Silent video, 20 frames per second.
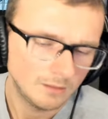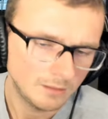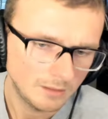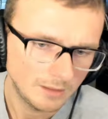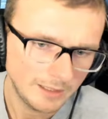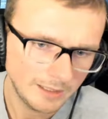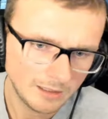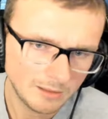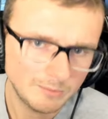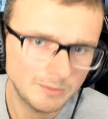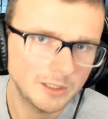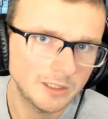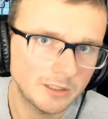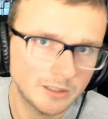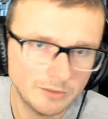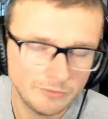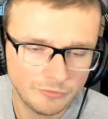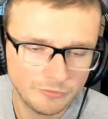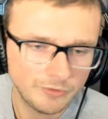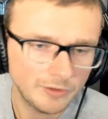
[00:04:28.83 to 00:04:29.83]
And I'm gonna
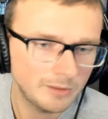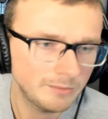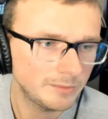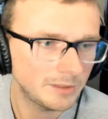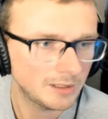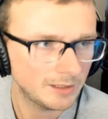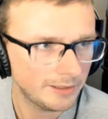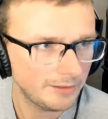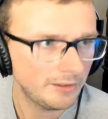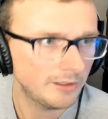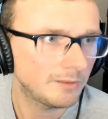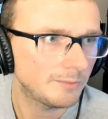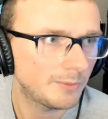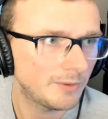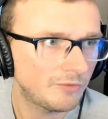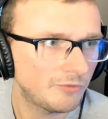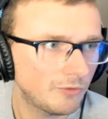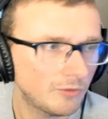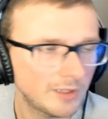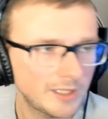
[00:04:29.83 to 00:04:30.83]
confirm the lyric
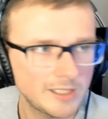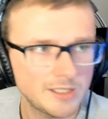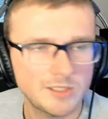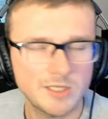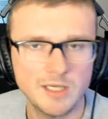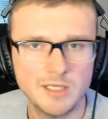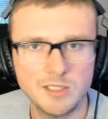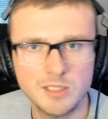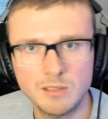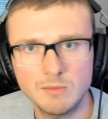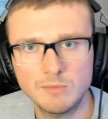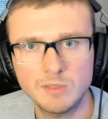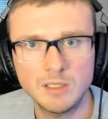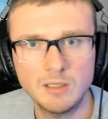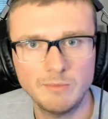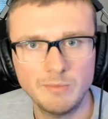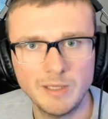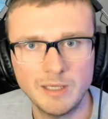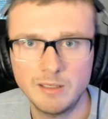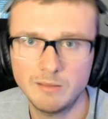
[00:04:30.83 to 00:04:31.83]
before I say something
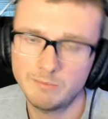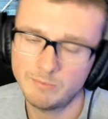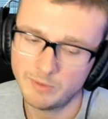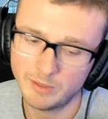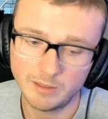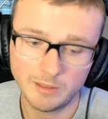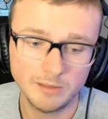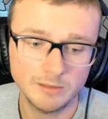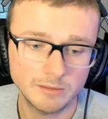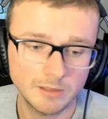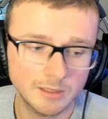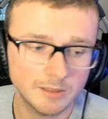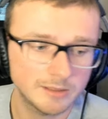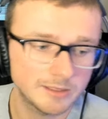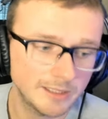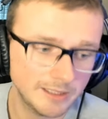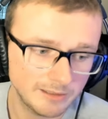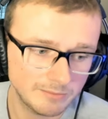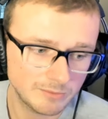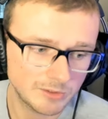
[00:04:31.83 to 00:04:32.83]
about it, but I'll
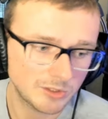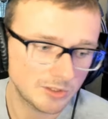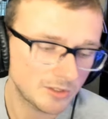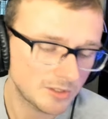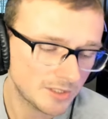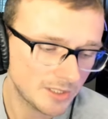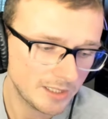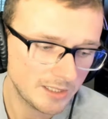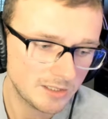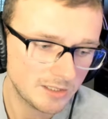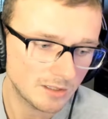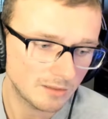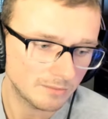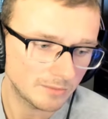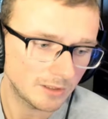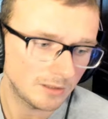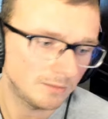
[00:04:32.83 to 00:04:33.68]
damn sure say something.